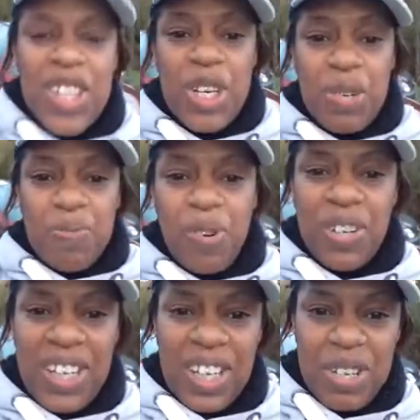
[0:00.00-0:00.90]
Good
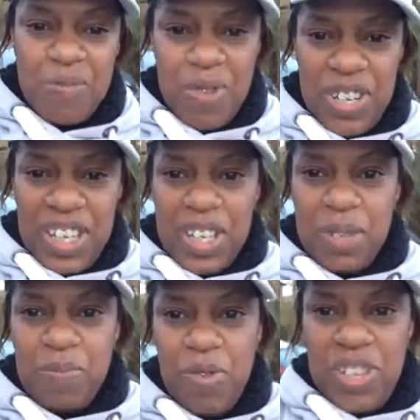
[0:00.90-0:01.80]
morning,
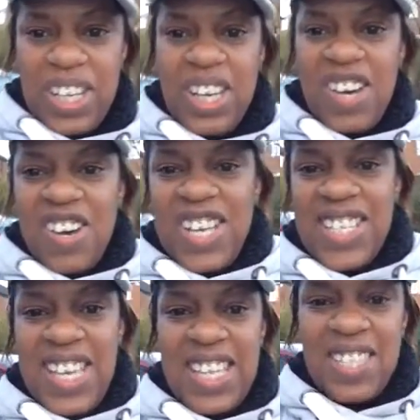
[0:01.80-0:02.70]

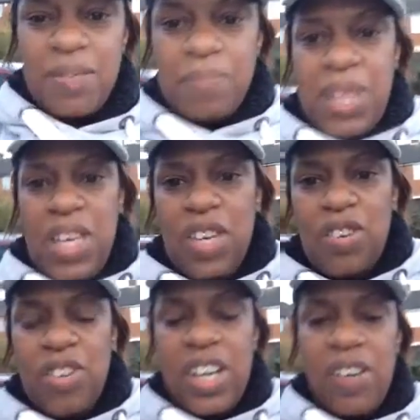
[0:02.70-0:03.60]
guys. It's me,
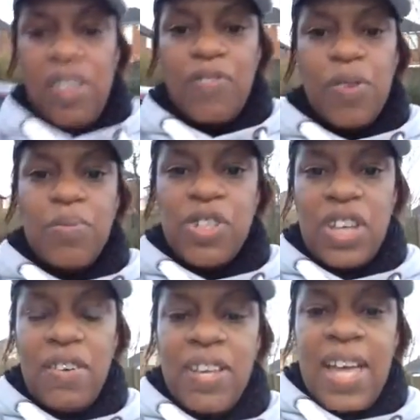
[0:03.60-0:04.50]
your girl, Yvonne,
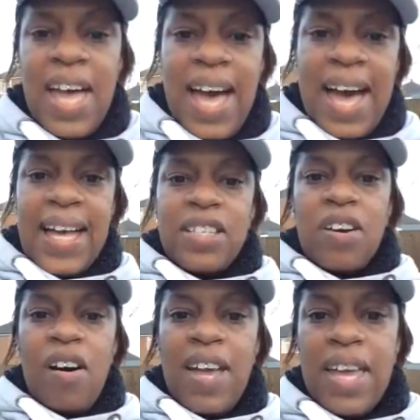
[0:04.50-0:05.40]
Michèle,
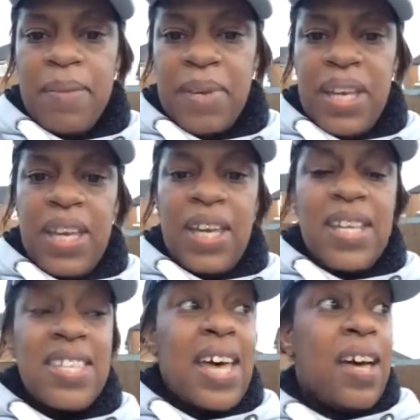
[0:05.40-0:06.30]
and I am here.
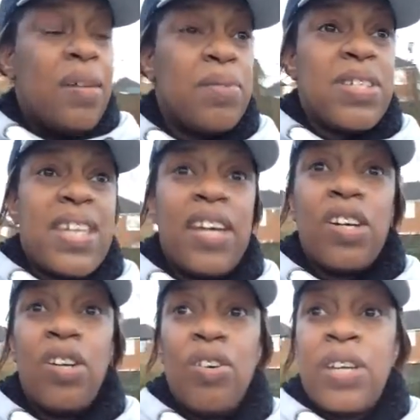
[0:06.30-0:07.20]
It's just
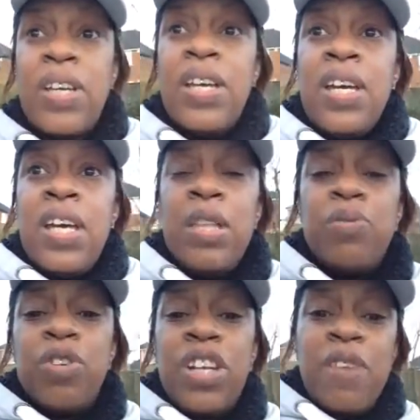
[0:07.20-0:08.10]
8 o'clock in
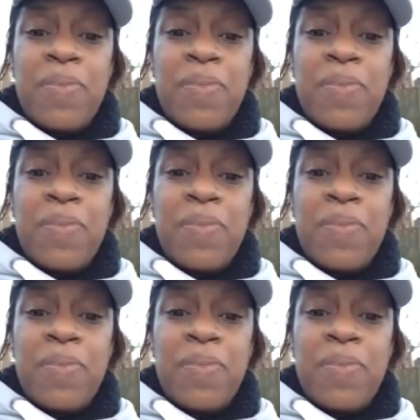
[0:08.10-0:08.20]
the morning.